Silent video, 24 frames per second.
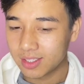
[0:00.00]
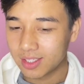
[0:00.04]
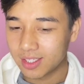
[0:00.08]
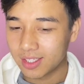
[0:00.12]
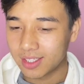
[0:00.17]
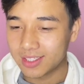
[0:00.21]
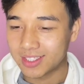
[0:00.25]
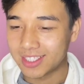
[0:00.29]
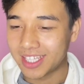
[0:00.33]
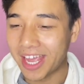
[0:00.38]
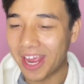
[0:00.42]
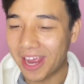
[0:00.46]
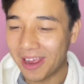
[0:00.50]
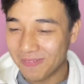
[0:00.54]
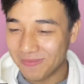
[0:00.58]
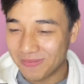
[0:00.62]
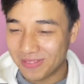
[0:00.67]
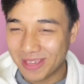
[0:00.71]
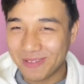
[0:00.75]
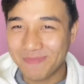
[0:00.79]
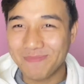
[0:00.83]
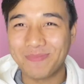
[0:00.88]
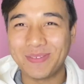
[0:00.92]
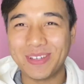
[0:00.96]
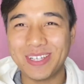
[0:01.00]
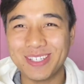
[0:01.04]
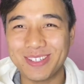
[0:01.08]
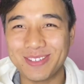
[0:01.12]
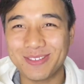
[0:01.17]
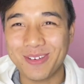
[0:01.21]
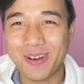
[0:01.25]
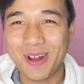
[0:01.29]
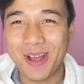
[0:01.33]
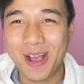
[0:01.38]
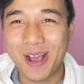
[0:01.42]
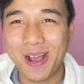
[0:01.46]
Damn, the beat
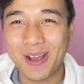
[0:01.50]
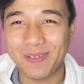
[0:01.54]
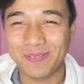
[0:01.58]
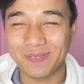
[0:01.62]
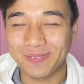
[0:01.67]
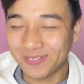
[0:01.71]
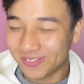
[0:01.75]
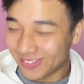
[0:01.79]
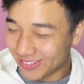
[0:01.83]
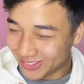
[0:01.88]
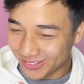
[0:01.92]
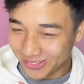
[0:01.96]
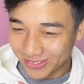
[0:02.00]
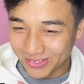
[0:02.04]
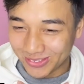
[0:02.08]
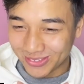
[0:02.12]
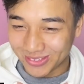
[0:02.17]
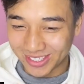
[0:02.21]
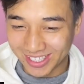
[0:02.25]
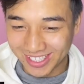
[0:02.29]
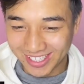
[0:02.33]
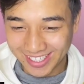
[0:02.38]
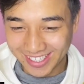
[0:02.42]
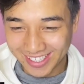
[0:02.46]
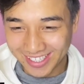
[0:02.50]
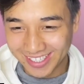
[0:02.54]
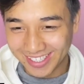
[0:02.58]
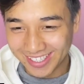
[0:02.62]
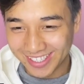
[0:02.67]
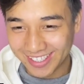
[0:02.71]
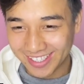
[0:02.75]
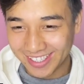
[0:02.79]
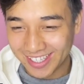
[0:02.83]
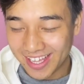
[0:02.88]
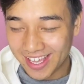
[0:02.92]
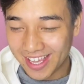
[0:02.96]
drop! Ooh!
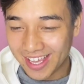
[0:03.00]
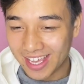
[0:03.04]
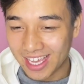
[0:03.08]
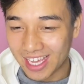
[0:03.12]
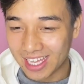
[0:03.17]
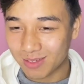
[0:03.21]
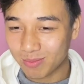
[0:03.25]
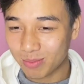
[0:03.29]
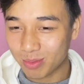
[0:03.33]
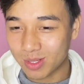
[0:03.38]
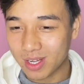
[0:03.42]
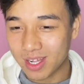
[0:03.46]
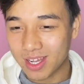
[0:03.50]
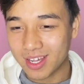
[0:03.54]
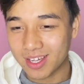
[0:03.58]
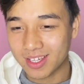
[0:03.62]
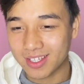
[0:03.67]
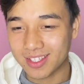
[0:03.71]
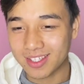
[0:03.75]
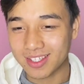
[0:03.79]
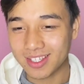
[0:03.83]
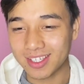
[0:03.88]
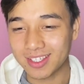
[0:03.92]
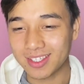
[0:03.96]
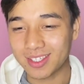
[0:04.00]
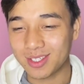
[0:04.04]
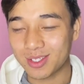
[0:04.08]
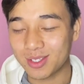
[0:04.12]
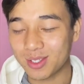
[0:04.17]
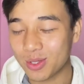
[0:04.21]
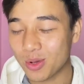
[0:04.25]
And plus, I so